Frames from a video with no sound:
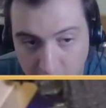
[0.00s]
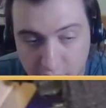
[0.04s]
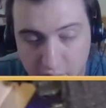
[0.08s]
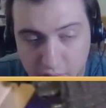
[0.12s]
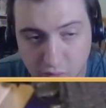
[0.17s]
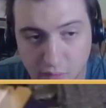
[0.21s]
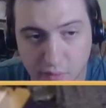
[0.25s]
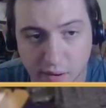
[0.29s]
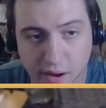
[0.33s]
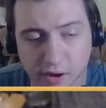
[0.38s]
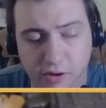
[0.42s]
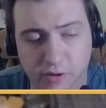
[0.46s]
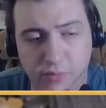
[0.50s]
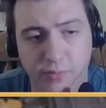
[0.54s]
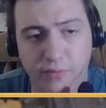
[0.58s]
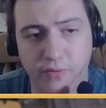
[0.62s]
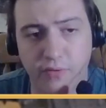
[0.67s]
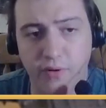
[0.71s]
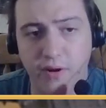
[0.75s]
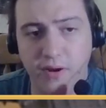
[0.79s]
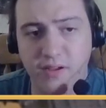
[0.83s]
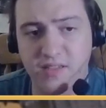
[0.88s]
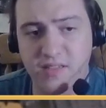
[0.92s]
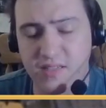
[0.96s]
remarks
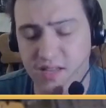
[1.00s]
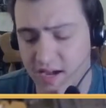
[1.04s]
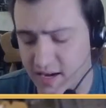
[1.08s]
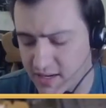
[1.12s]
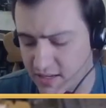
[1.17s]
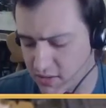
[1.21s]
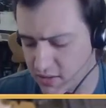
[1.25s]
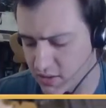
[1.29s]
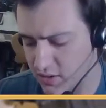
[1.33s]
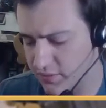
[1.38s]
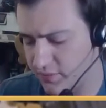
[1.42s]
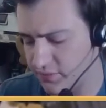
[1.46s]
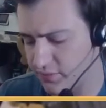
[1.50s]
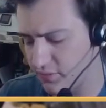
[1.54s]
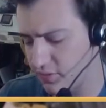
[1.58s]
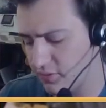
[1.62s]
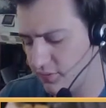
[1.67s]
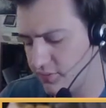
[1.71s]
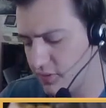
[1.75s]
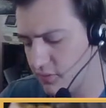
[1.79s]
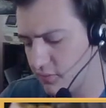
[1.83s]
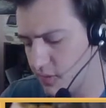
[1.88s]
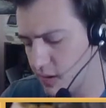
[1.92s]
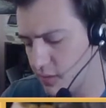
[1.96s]
before I signed off for a
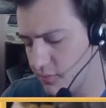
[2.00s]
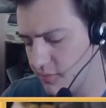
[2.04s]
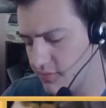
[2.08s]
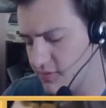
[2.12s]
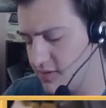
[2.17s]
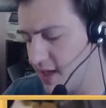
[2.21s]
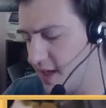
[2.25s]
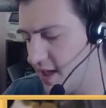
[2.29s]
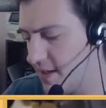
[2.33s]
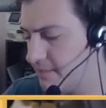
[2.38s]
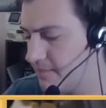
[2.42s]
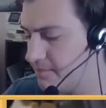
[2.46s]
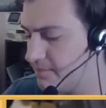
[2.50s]
few moments there.